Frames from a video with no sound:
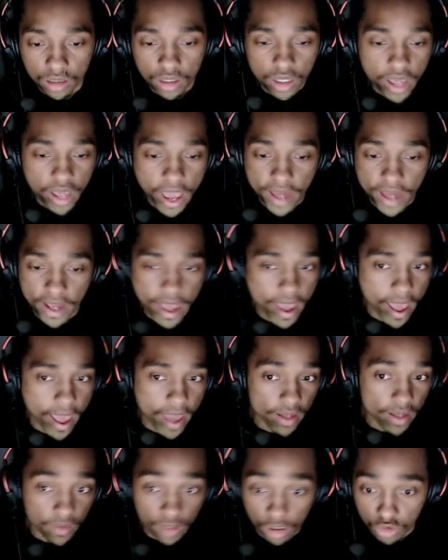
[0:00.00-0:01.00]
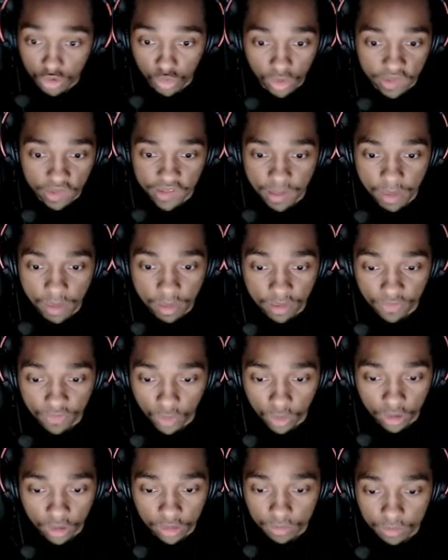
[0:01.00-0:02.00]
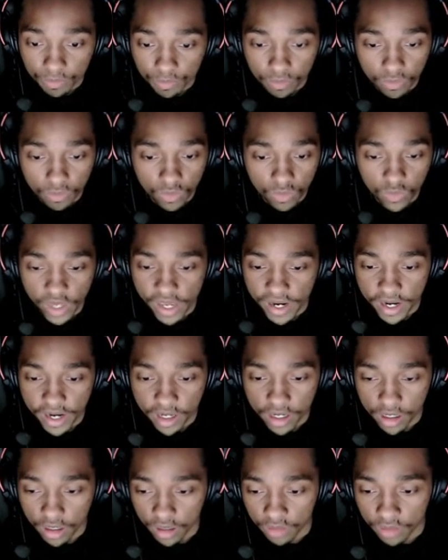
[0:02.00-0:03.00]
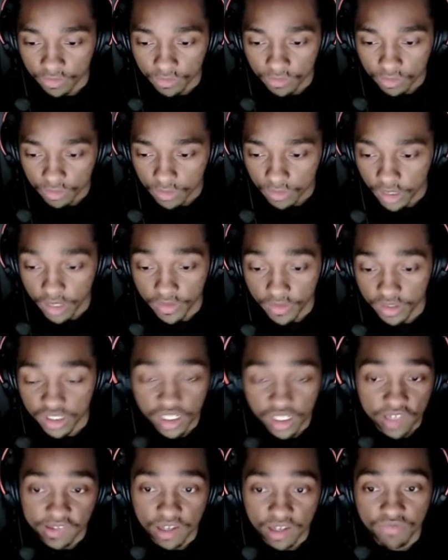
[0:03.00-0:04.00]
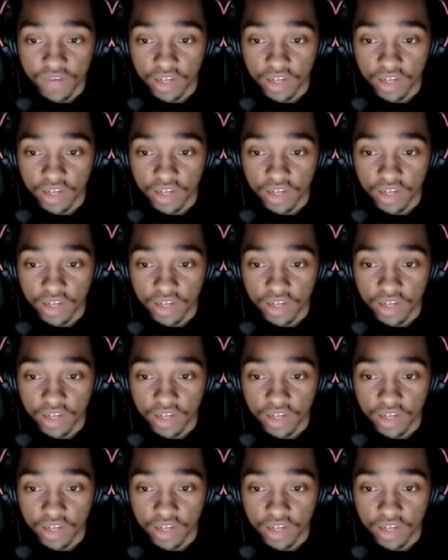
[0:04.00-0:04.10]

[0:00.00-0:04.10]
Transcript: like. Anything else you want to say maybe before they head out of here? Any of the TSM fans